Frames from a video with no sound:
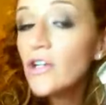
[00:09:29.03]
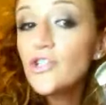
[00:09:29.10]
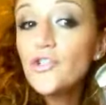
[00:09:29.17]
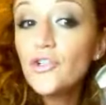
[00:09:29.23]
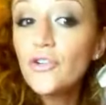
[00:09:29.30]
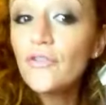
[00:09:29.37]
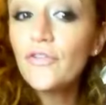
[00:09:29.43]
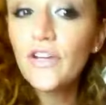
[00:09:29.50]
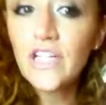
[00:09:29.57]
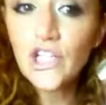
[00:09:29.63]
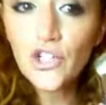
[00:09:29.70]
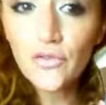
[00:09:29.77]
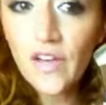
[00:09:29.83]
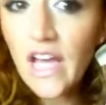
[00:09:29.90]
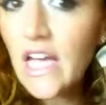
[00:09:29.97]
Do your
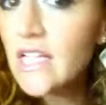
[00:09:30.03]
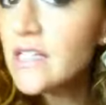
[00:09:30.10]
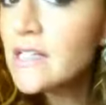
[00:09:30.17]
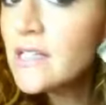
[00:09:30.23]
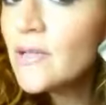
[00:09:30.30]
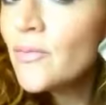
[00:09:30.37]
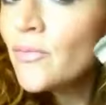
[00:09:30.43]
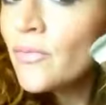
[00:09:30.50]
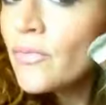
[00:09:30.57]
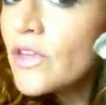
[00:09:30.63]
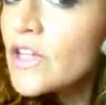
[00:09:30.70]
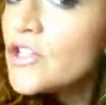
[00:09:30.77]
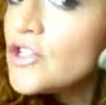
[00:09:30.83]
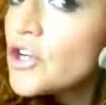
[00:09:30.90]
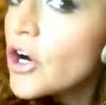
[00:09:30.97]
fish face.
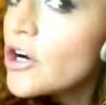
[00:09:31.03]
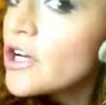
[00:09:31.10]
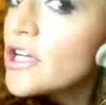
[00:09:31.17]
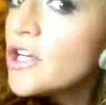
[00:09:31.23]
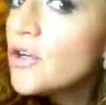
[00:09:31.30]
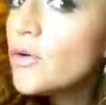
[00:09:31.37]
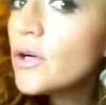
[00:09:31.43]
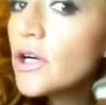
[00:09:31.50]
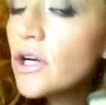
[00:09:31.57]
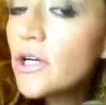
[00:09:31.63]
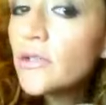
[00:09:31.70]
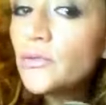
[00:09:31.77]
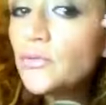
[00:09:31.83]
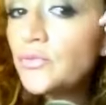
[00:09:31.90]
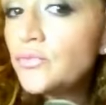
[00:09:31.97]
Start at
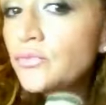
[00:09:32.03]
your